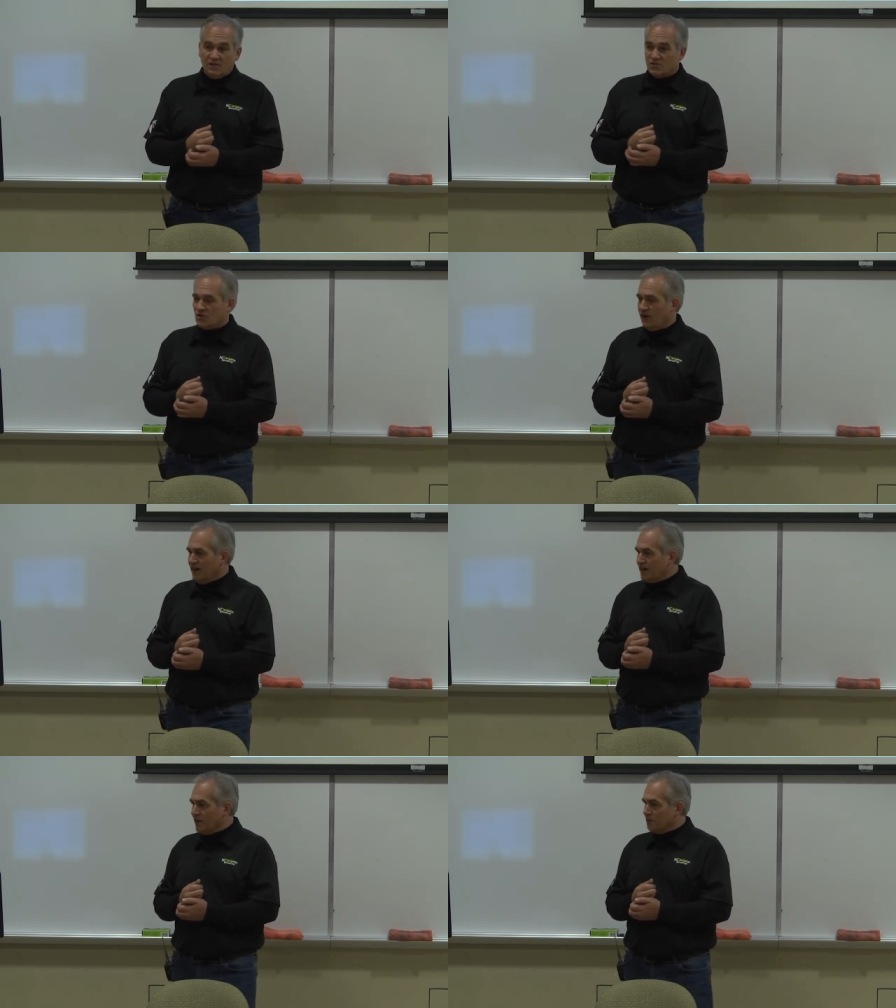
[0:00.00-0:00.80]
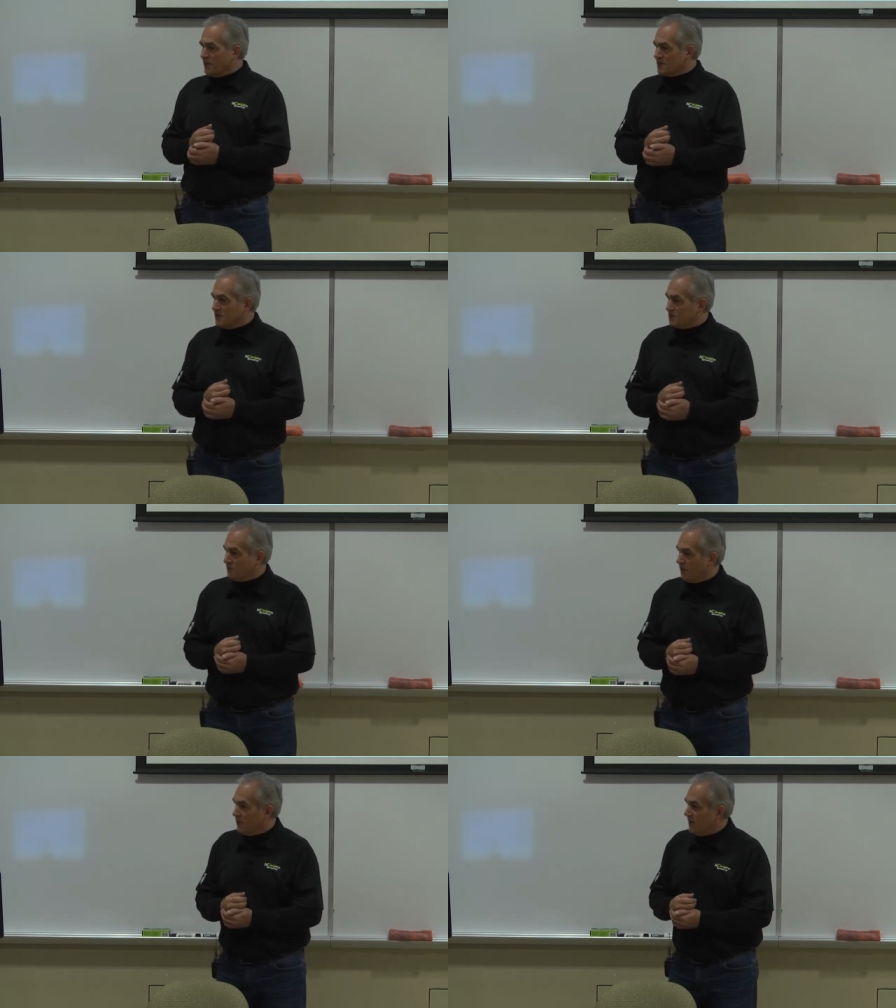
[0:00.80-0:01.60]
So I had another business,
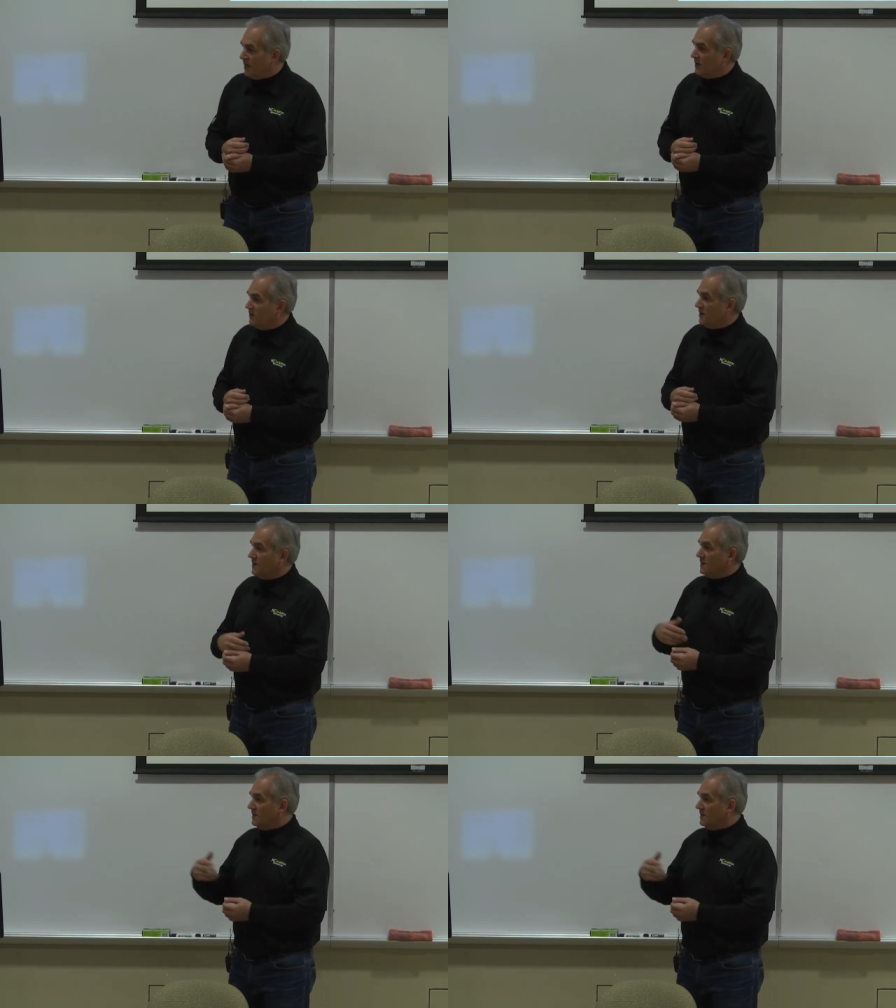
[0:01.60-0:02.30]
but we, we did